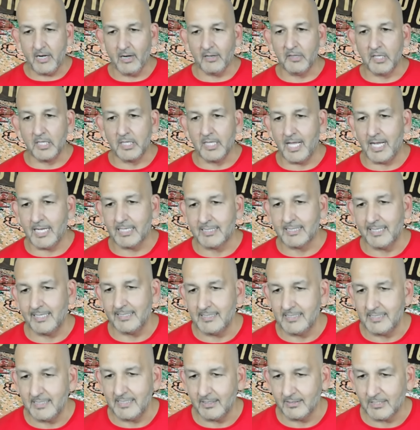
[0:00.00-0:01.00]
on the Locked On
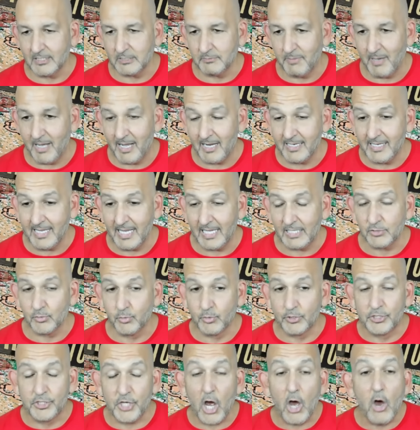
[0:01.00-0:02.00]
Celtics podcast,
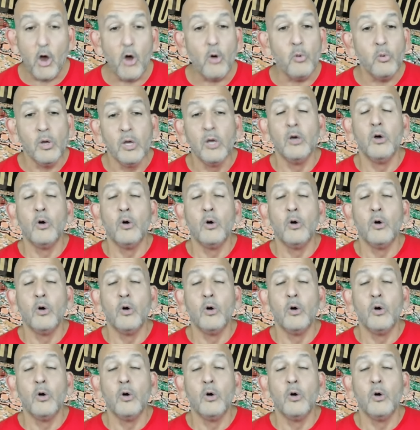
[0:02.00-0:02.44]
where Joe